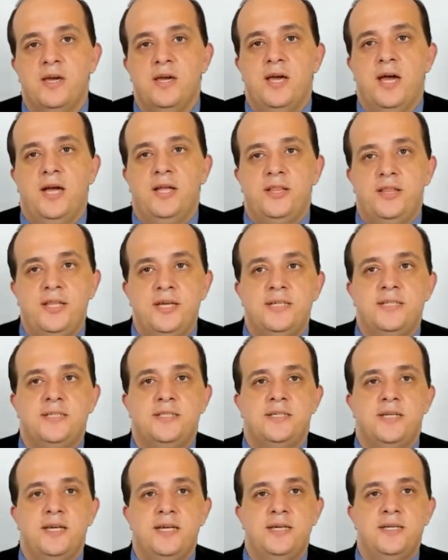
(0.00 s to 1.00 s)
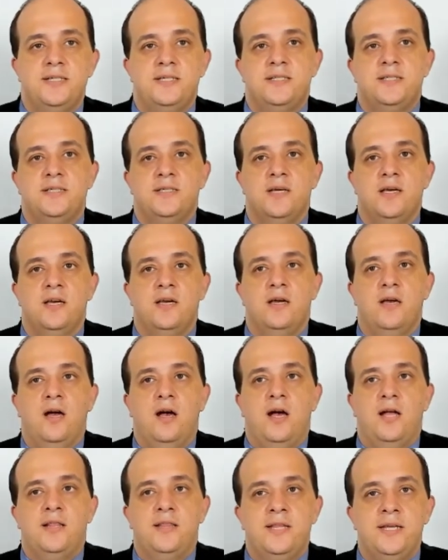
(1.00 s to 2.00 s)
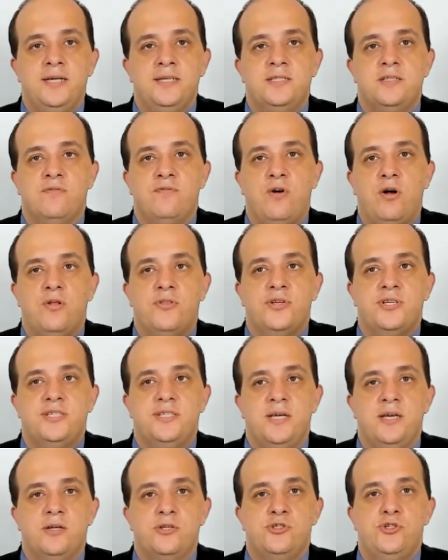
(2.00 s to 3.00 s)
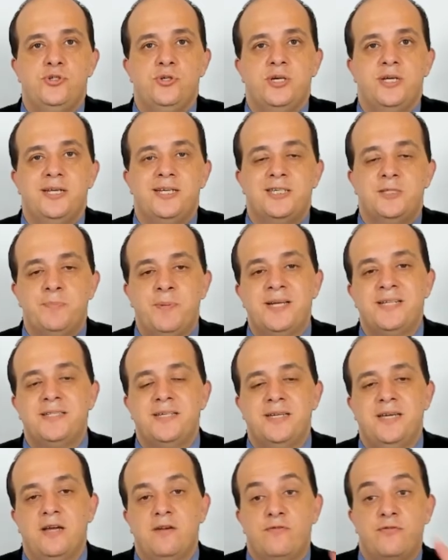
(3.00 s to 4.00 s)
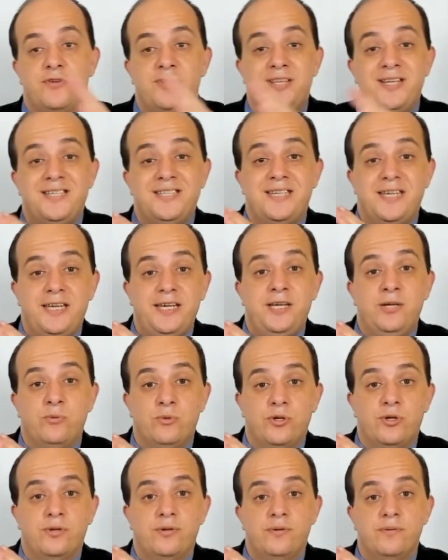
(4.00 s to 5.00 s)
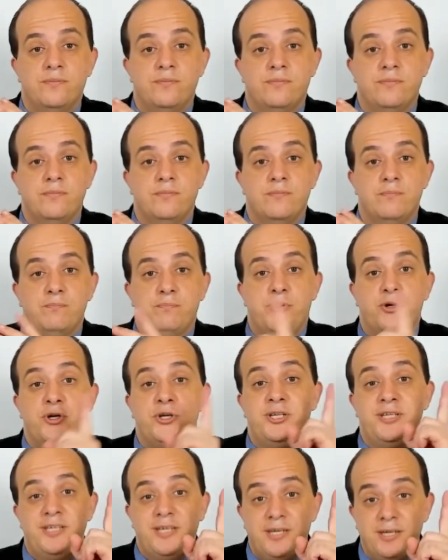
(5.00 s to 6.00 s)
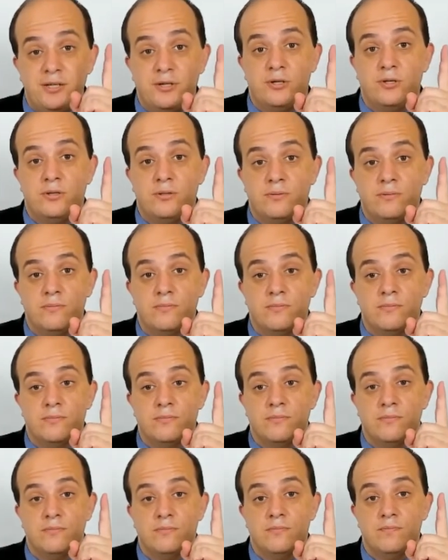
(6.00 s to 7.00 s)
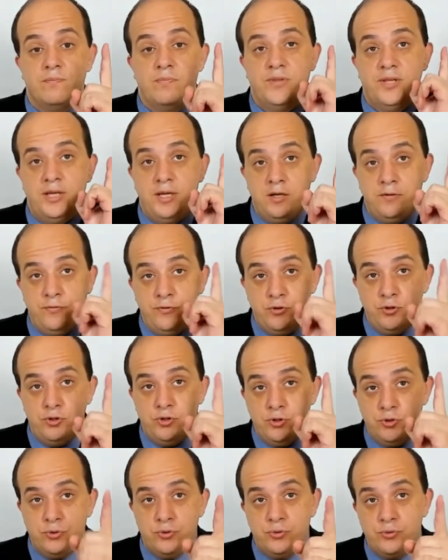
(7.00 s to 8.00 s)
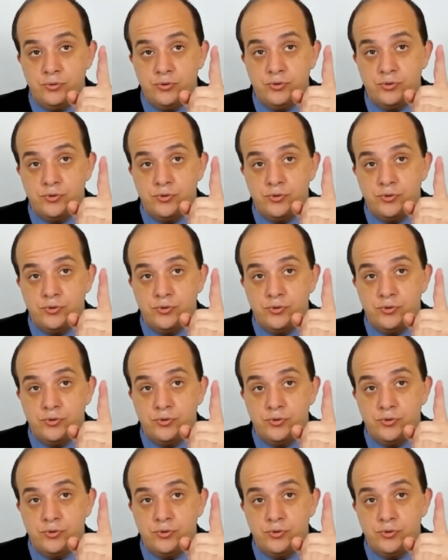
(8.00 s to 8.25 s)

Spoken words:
And this is a list of all the sales you can expect to get for this keyword per year if you use